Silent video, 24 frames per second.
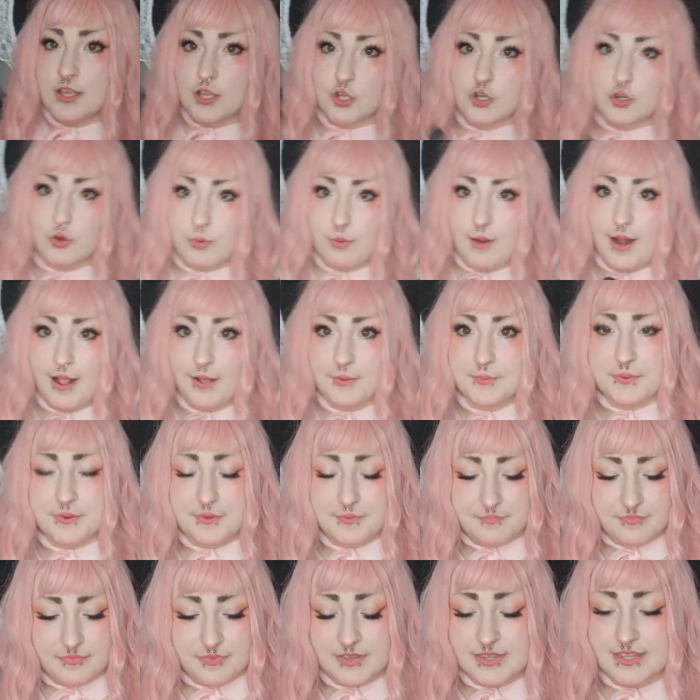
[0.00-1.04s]
Crown.
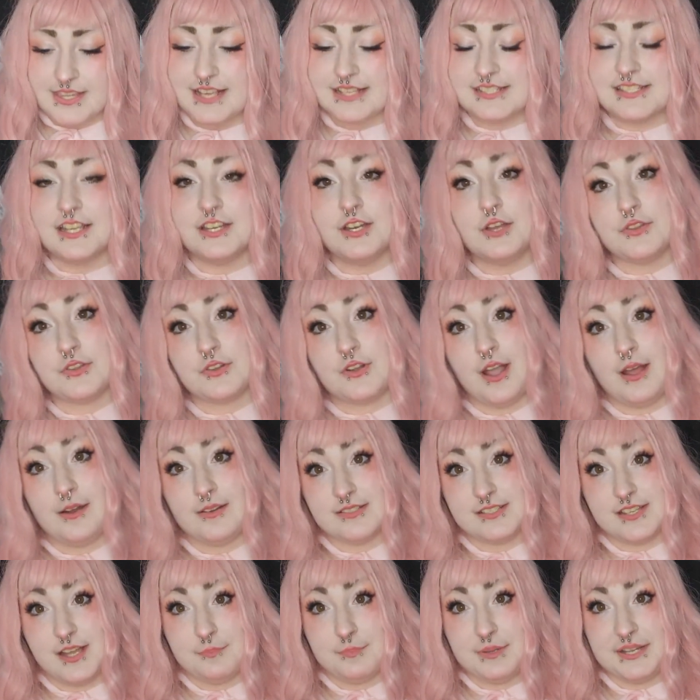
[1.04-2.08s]
Yes, I know the crown is
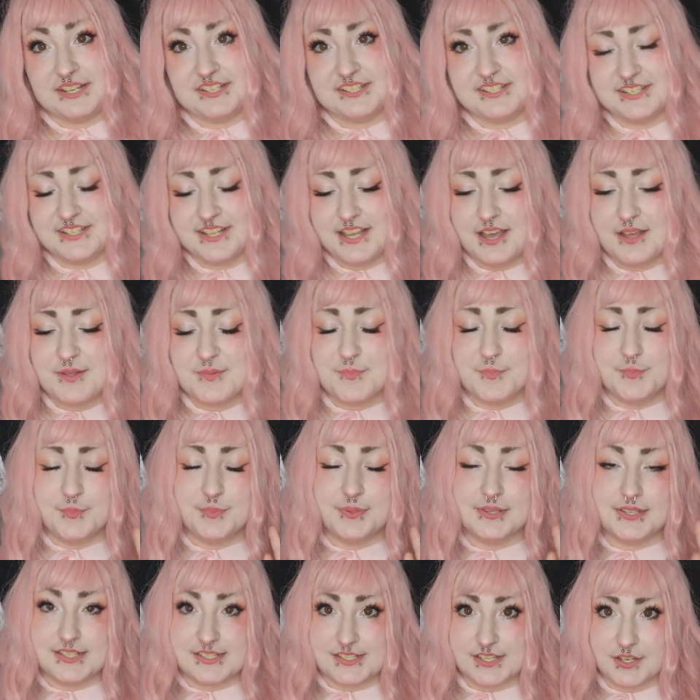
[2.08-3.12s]
not painted yet.
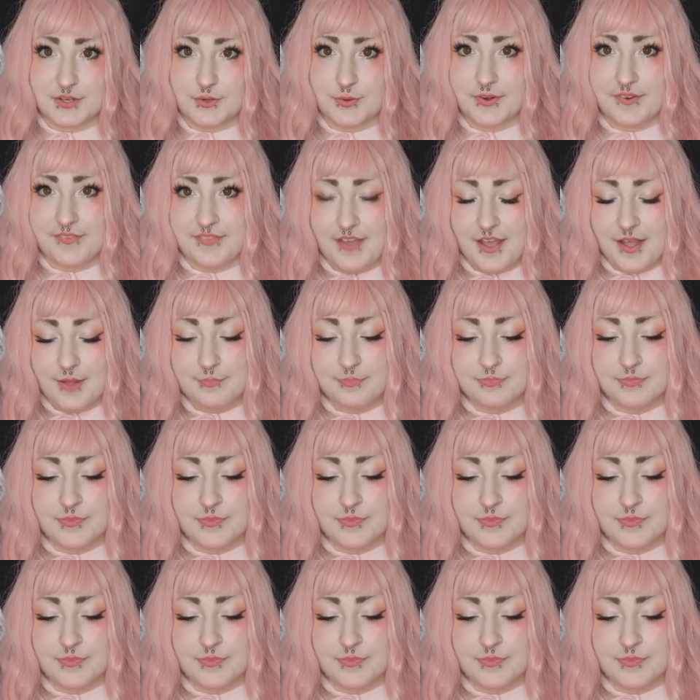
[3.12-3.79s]
Please ignore that.